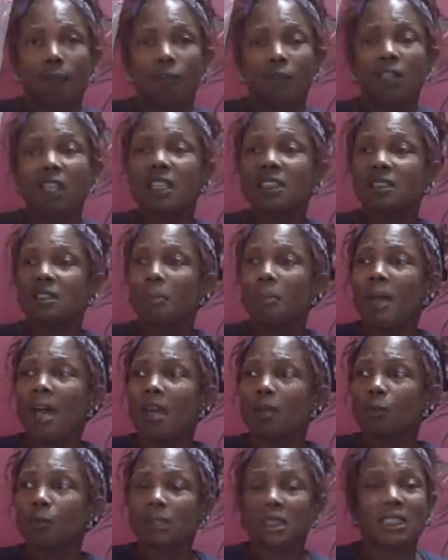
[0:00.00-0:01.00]
These the
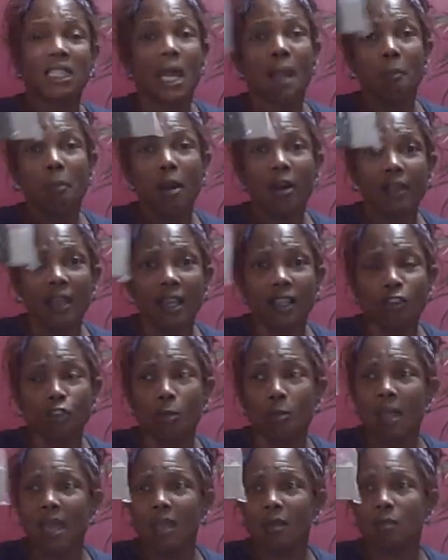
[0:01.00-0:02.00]
batteries, because I bought an extra
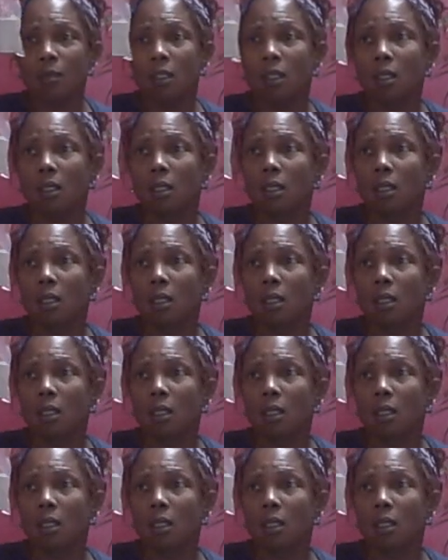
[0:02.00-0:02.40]
battery.